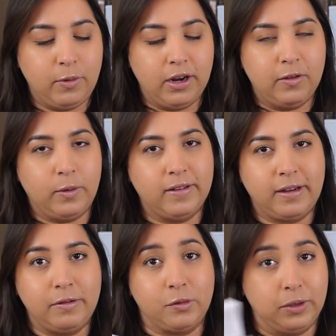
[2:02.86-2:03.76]
of the ones
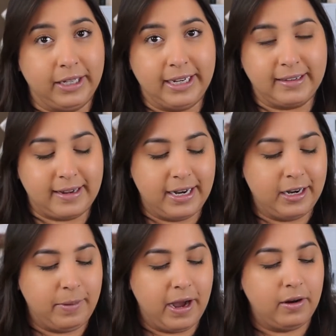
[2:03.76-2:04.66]
I was really excited
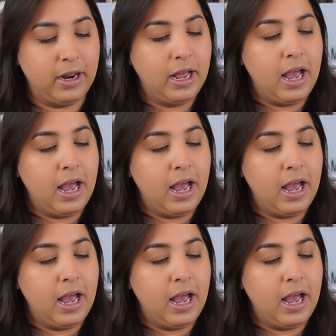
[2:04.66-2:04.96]
about.